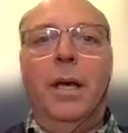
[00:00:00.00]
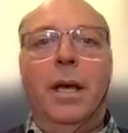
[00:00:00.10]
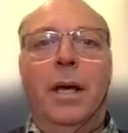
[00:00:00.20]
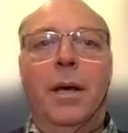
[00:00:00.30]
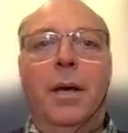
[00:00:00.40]

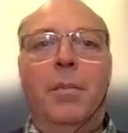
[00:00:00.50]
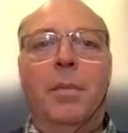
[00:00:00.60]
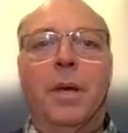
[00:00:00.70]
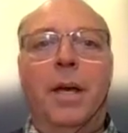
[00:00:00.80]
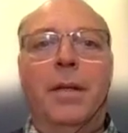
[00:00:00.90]

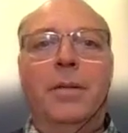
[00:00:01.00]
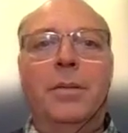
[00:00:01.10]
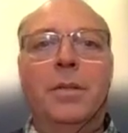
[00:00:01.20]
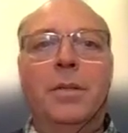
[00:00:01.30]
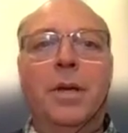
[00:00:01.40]
and
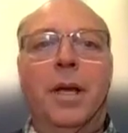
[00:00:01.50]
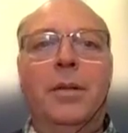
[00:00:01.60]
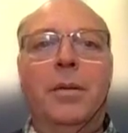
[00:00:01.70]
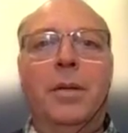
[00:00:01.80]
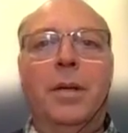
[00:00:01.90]

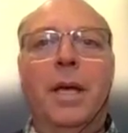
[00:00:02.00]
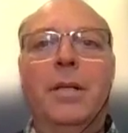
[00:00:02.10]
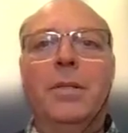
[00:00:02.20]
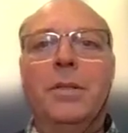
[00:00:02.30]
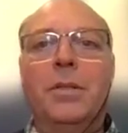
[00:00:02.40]

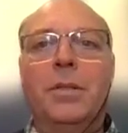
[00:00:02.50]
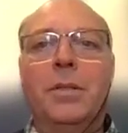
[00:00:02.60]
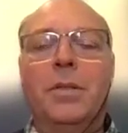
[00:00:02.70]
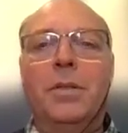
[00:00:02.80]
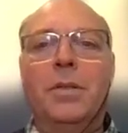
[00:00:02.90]
as
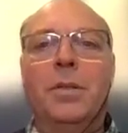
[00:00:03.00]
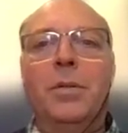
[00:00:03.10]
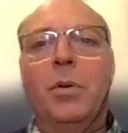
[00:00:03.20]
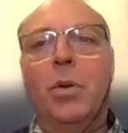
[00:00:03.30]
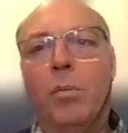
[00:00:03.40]
the
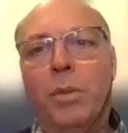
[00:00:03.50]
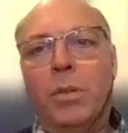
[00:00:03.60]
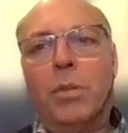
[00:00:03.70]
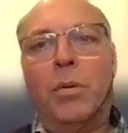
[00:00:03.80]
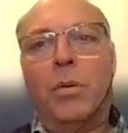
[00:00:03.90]

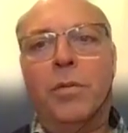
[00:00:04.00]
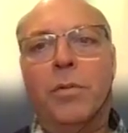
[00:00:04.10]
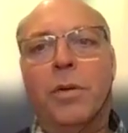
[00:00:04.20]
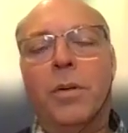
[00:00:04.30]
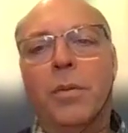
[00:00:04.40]
development of
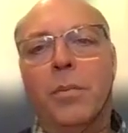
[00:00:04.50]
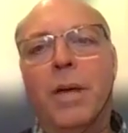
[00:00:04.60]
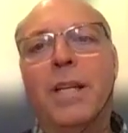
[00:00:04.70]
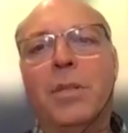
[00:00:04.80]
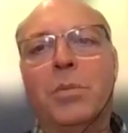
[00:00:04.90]

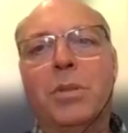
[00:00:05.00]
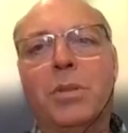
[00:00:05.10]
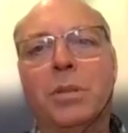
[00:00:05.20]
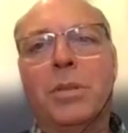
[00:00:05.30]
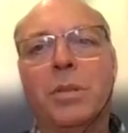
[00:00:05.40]

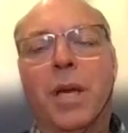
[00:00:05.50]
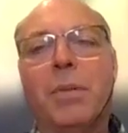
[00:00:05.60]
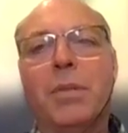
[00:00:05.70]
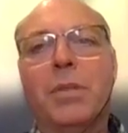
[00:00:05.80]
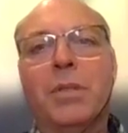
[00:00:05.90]
management
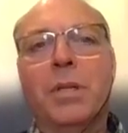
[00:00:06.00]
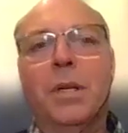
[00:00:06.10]
happens,